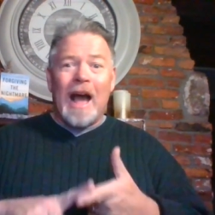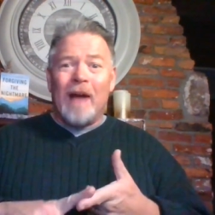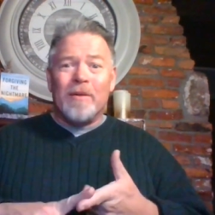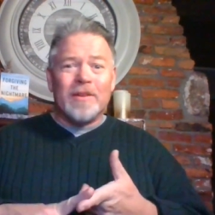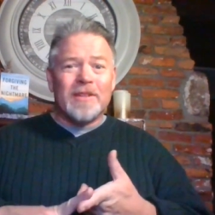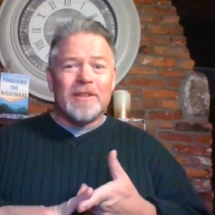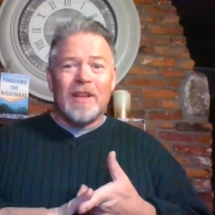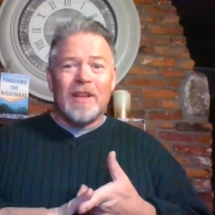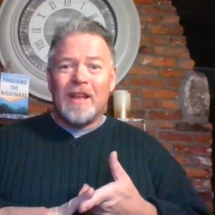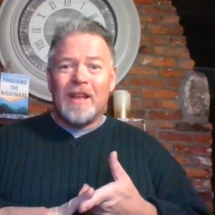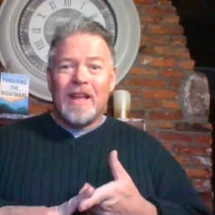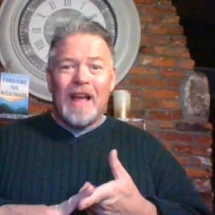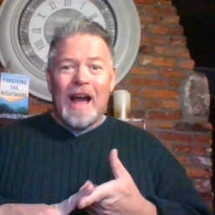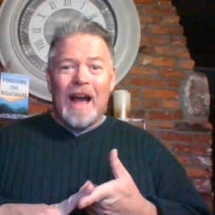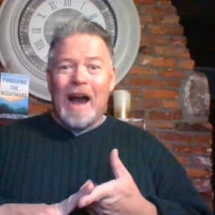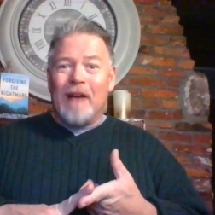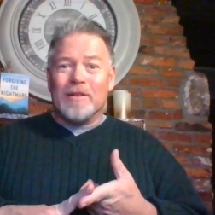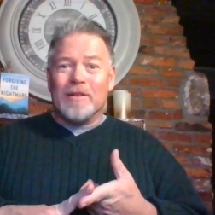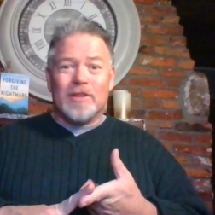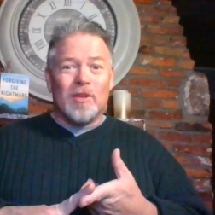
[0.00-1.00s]
I was the
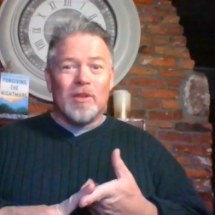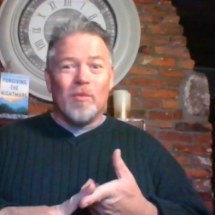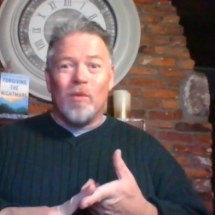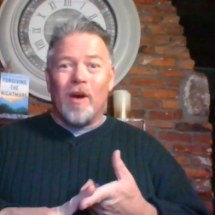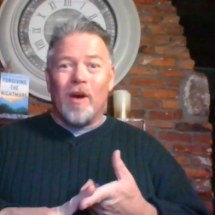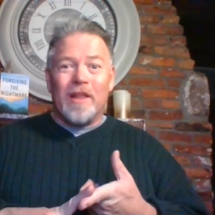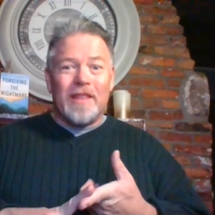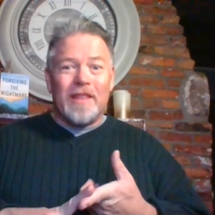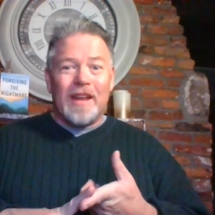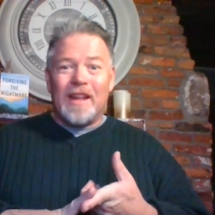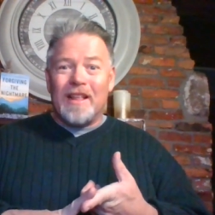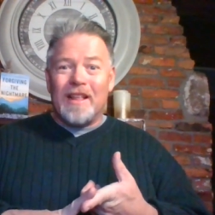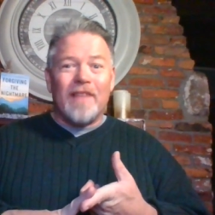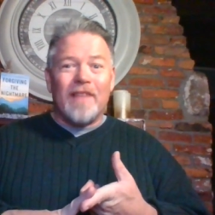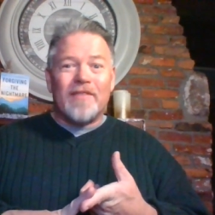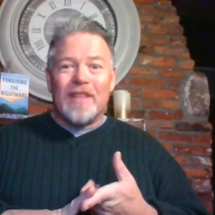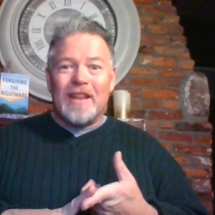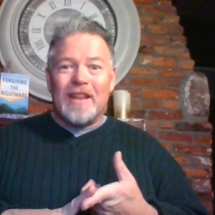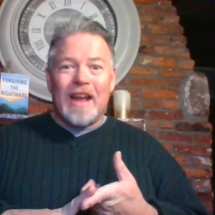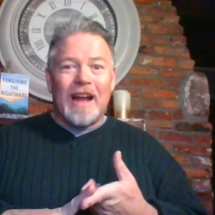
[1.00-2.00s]
I was the one that he
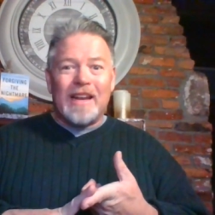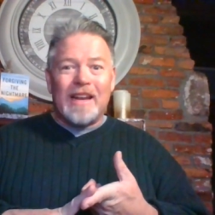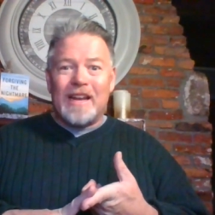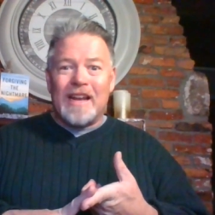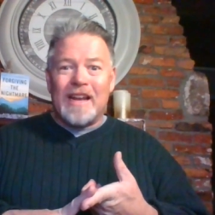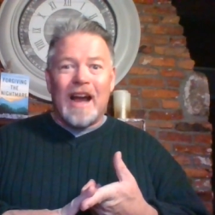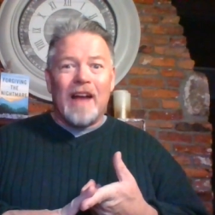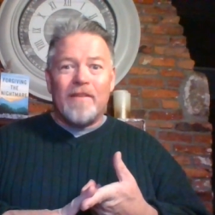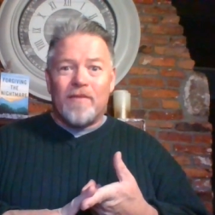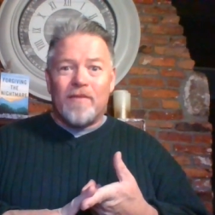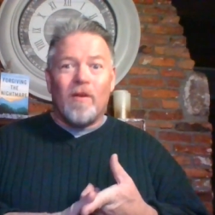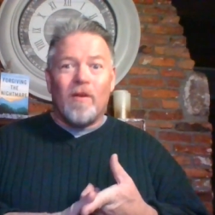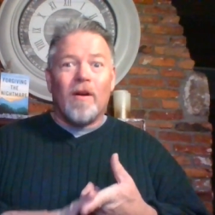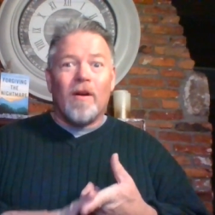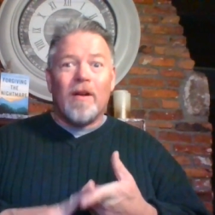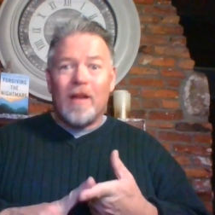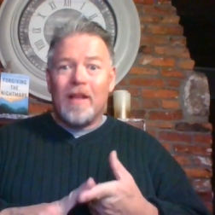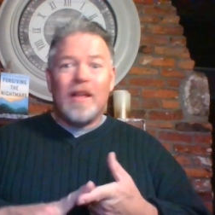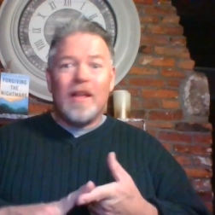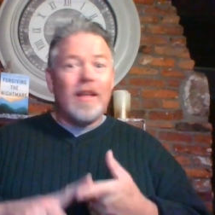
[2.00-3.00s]
left the 99
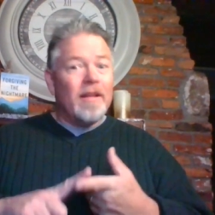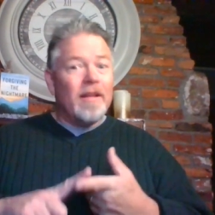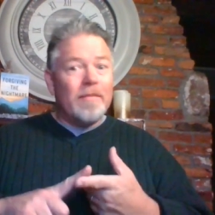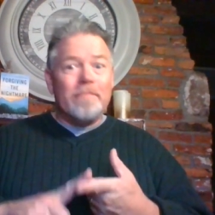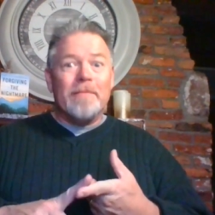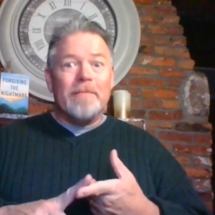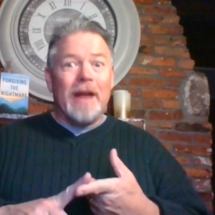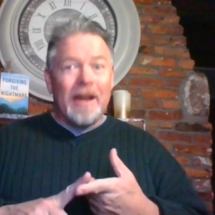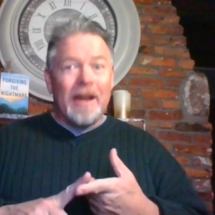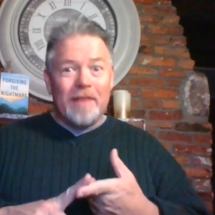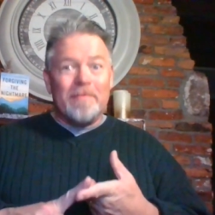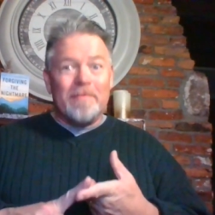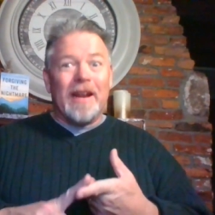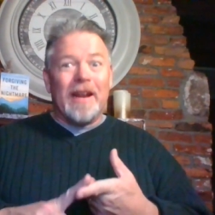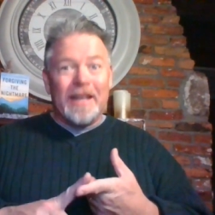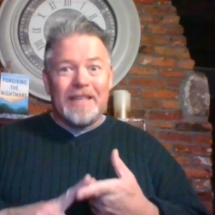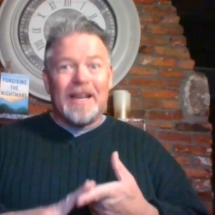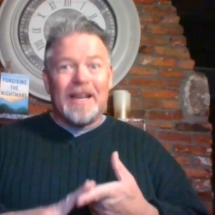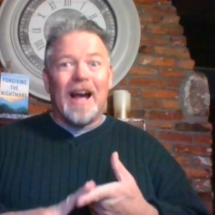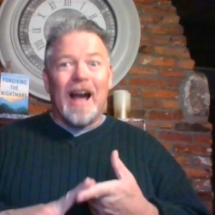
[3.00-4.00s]
for many,
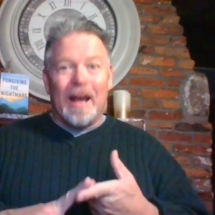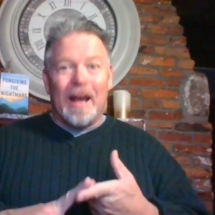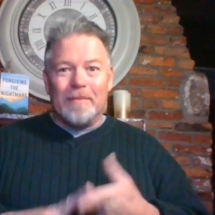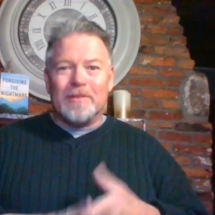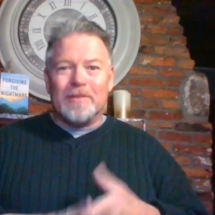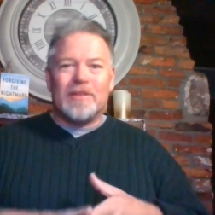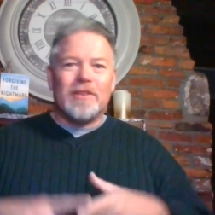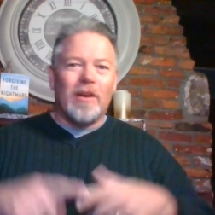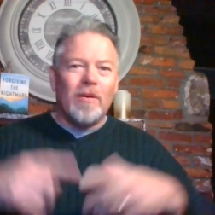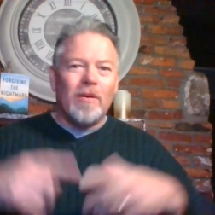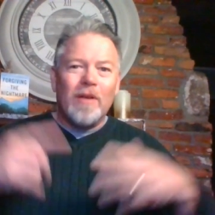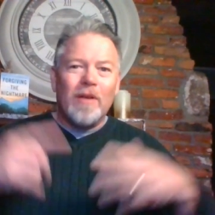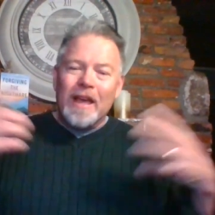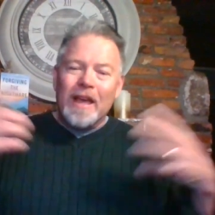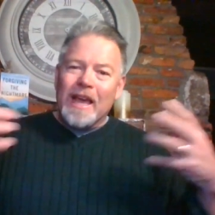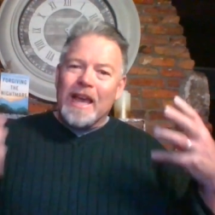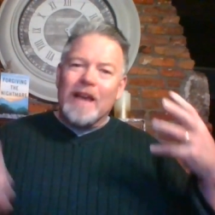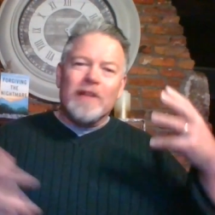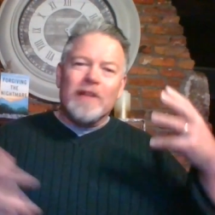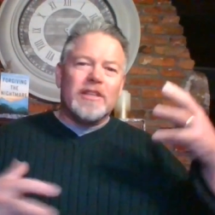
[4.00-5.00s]
many times. So
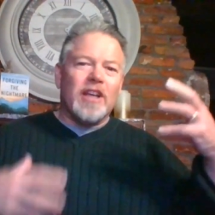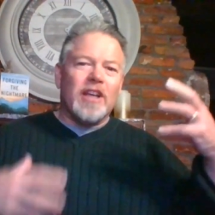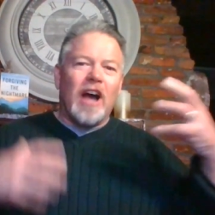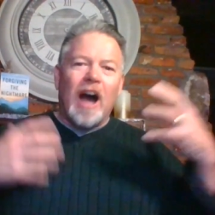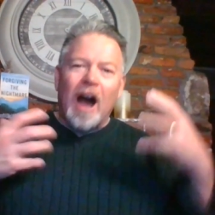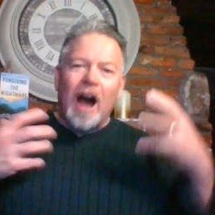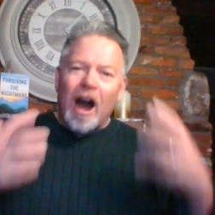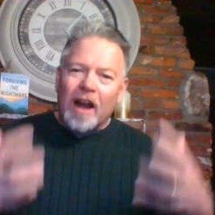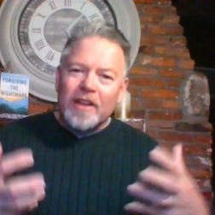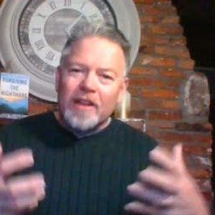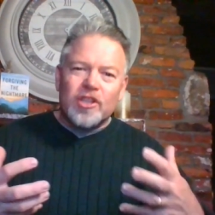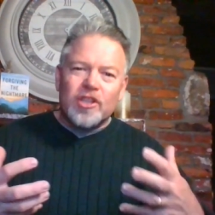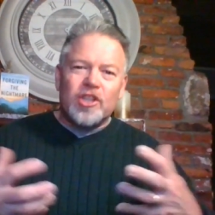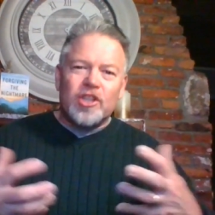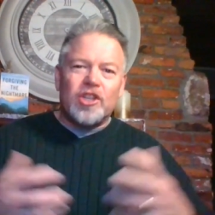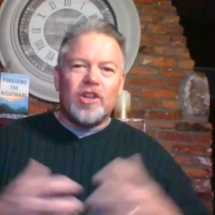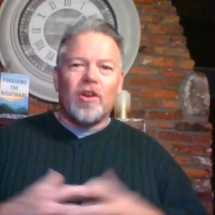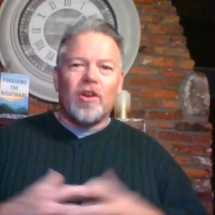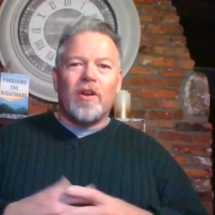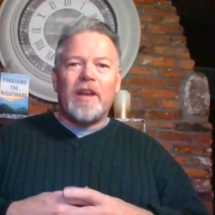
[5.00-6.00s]
it's an
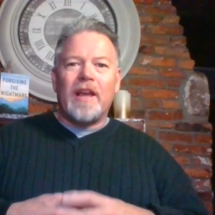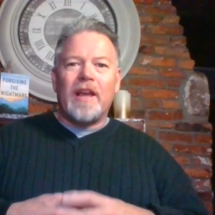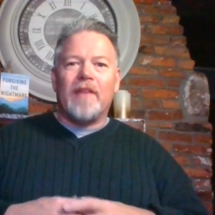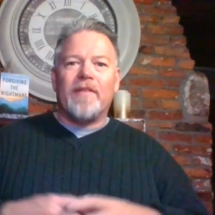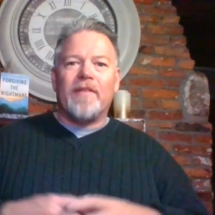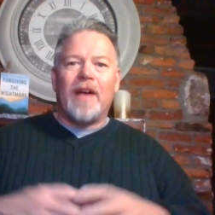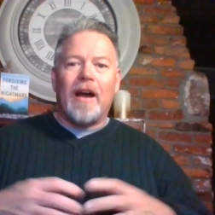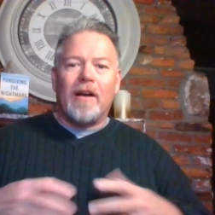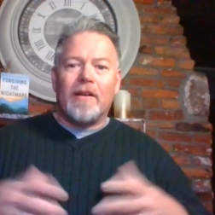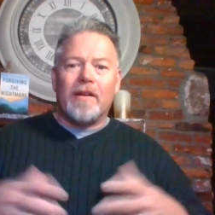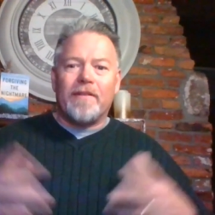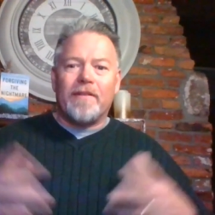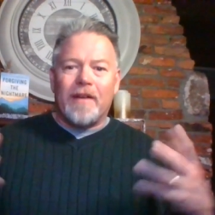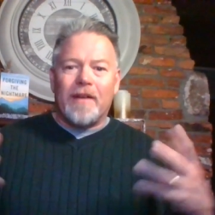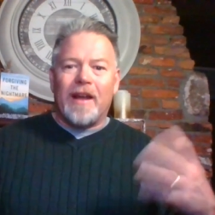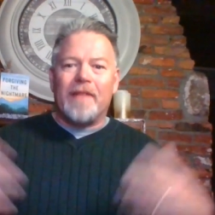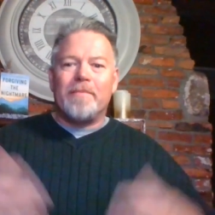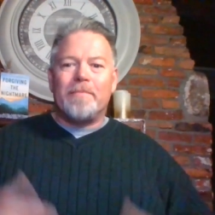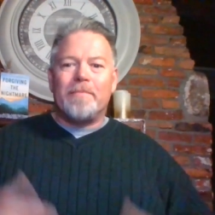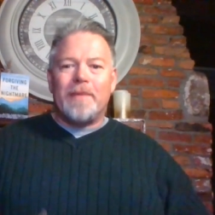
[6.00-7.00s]
honest journey of how to
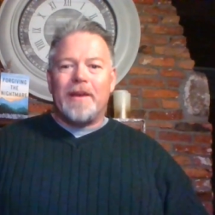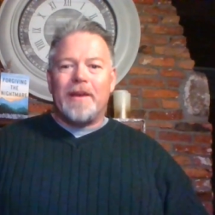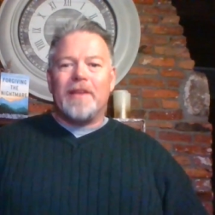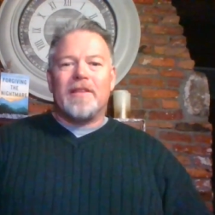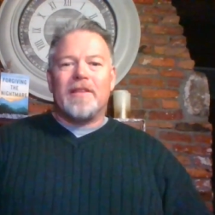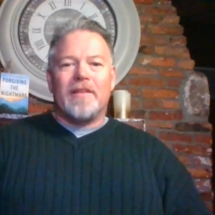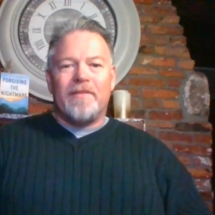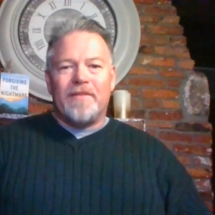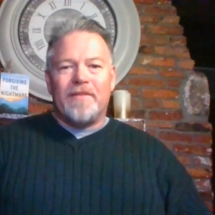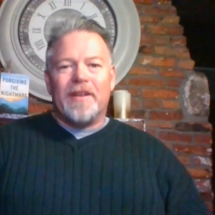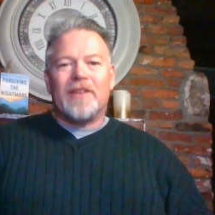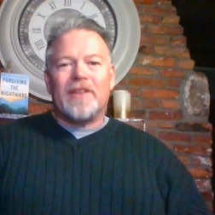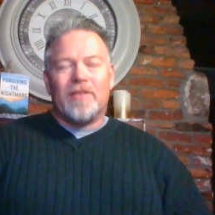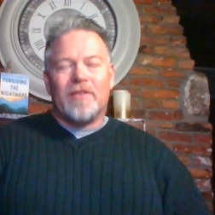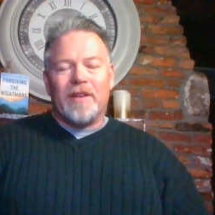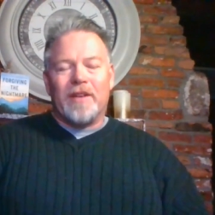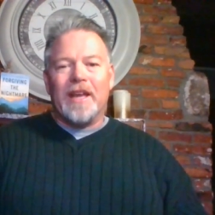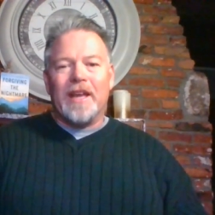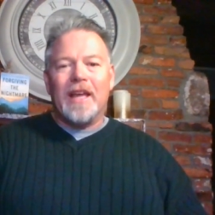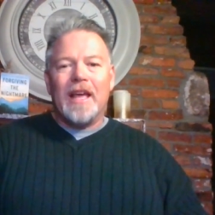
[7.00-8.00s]
find peace and
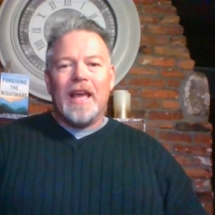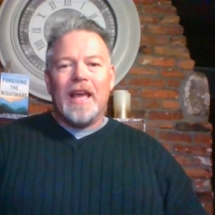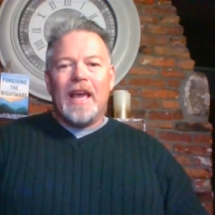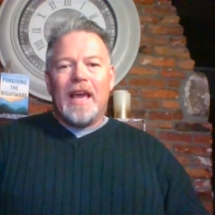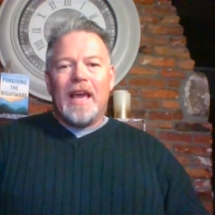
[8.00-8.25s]
victory